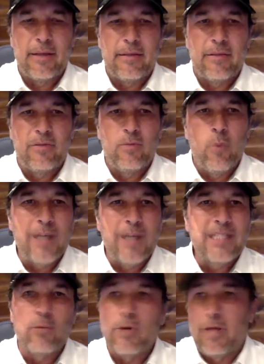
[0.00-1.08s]
was a
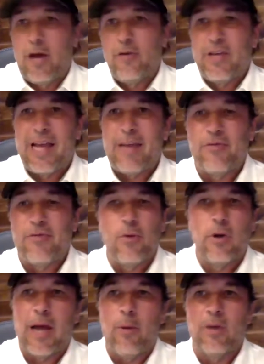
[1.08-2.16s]
real healthy guy before.
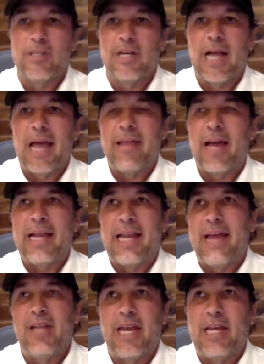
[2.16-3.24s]
I wasn't a guy I didn't have a
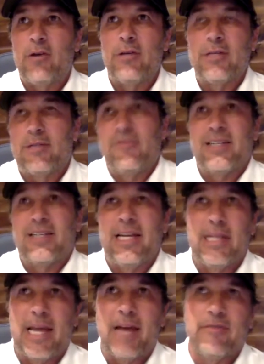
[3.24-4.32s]
lot of illness. In fact,
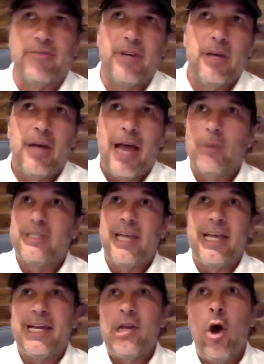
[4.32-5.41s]
I was
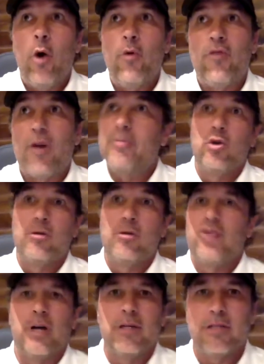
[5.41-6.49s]
taking no pharmaceutical
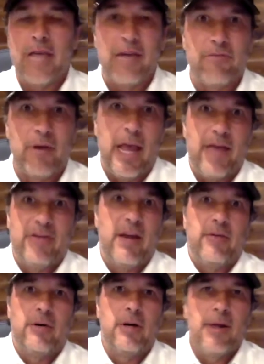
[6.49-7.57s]
drugs. I have
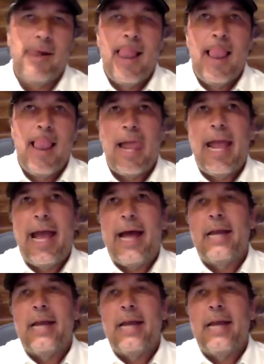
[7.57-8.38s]
never. And